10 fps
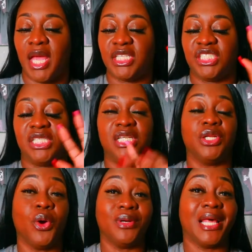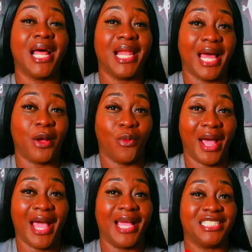and she know that i like
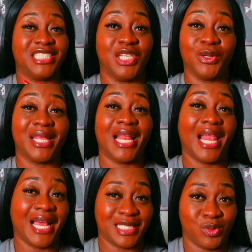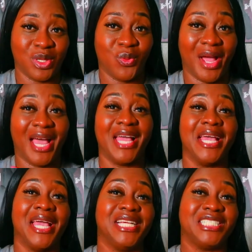wine she know that i like sweet wine
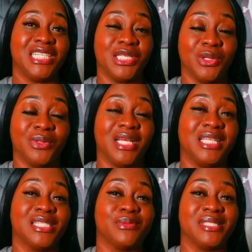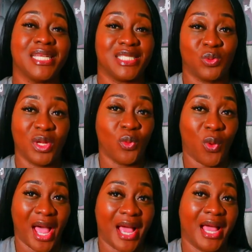and she knew that this was a sweet
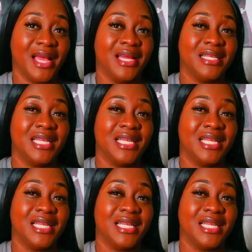wine